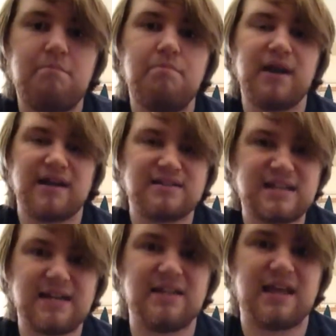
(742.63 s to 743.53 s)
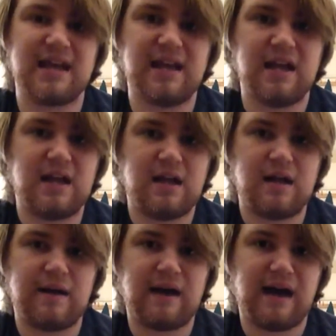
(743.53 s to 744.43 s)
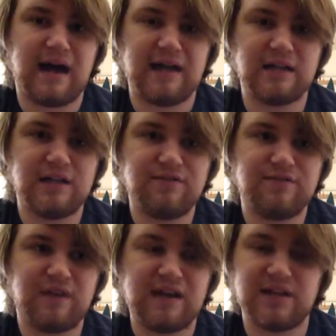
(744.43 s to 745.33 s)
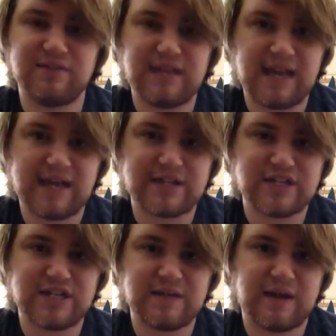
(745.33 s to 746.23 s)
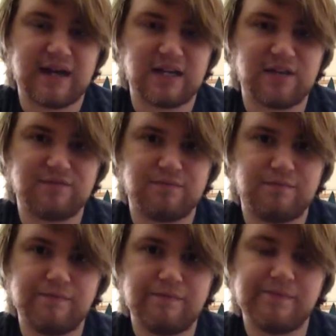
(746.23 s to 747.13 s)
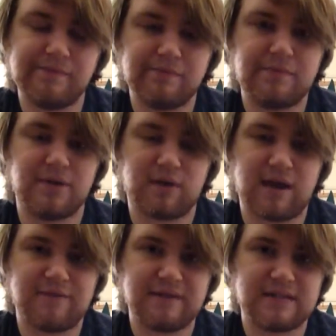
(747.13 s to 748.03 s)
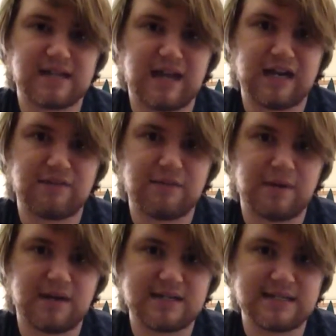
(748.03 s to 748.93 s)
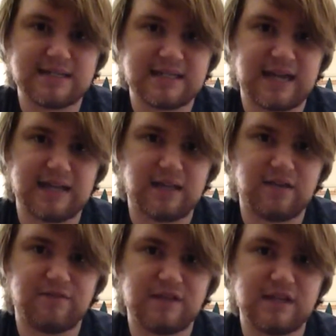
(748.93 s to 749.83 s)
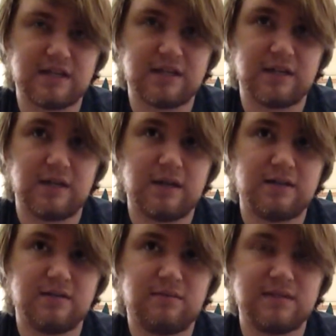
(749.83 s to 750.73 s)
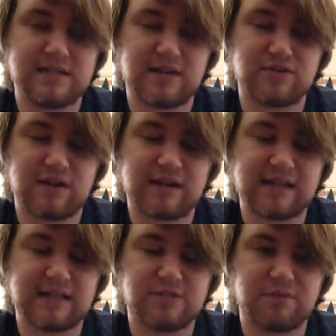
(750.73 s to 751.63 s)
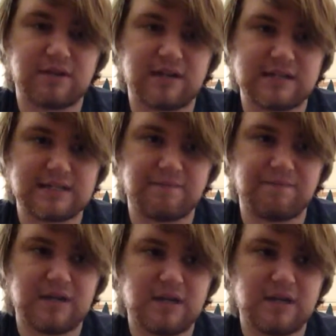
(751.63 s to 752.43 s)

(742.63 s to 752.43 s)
But outside of that, I love the action. I love the graphics. I love the bosses. I love the soundtrack. I think it's pretty awesome.